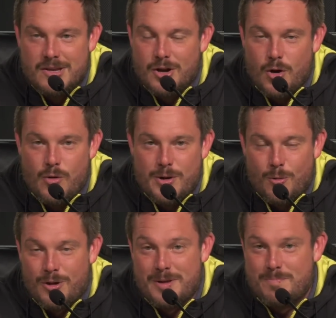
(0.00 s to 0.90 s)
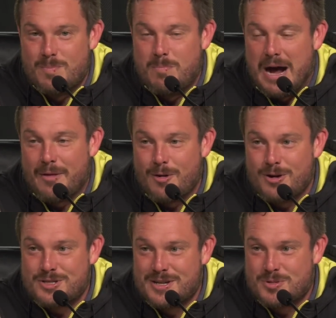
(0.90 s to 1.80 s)
you know, we don't really bother
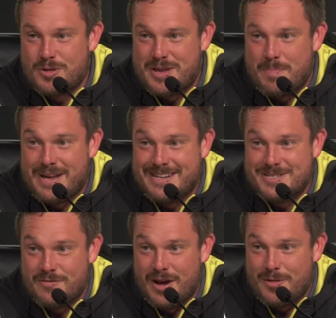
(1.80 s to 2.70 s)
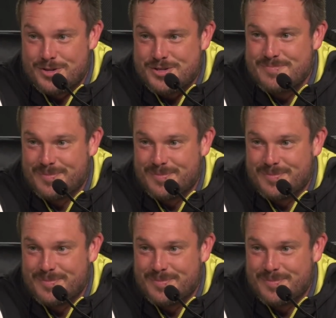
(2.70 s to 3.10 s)
ourselves with the opinions of others,